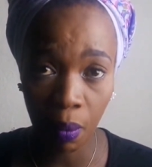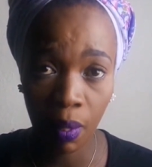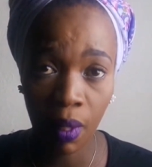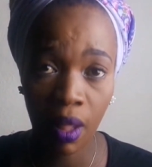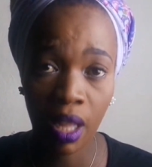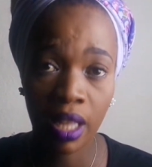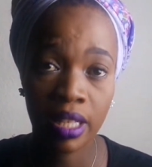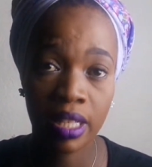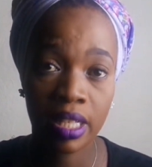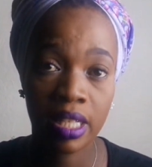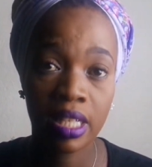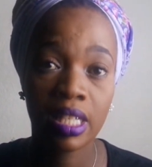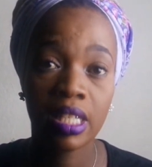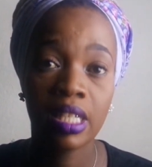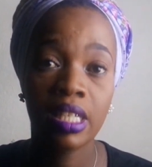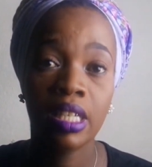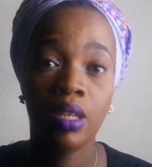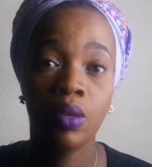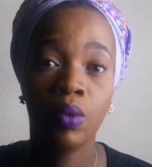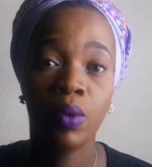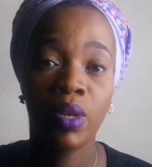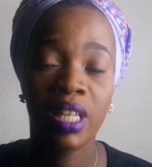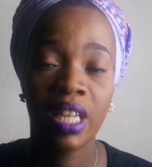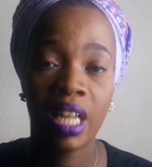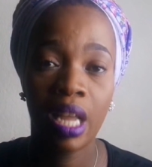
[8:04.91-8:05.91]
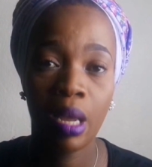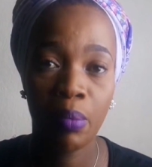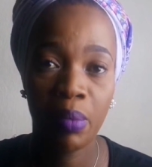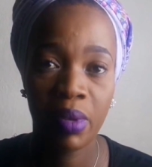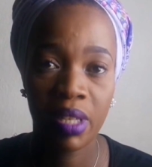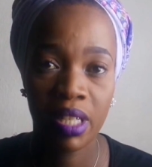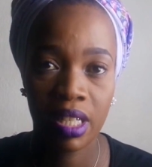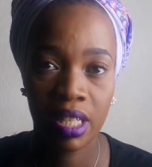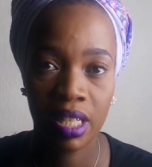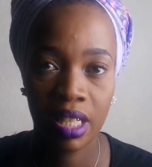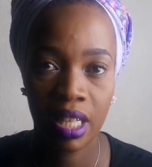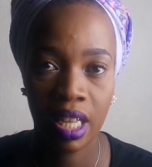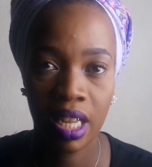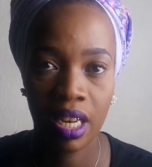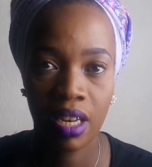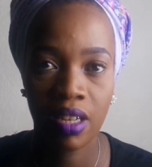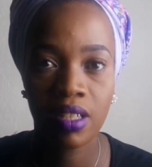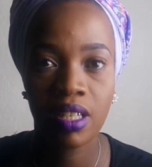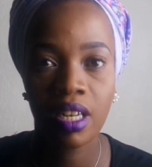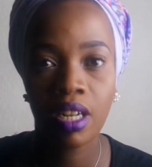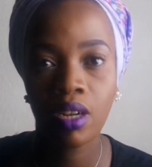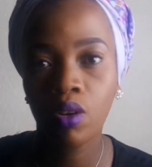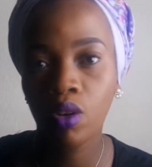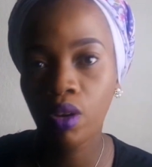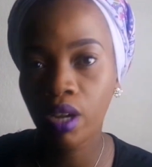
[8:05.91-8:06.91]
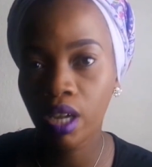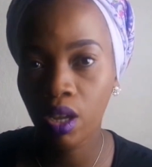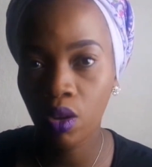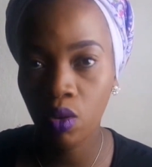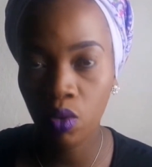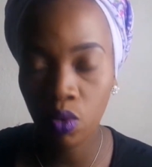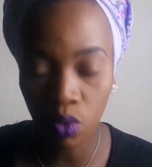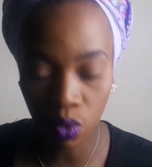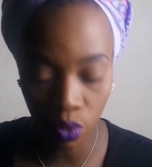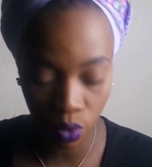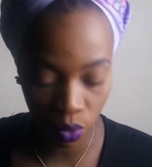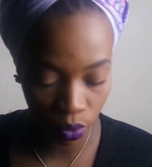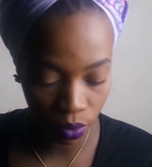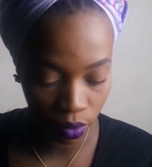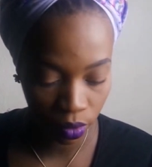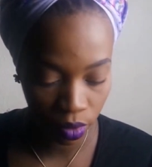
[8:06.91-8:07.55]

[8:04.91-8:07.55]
and see what happens then. I was like, okay, cool.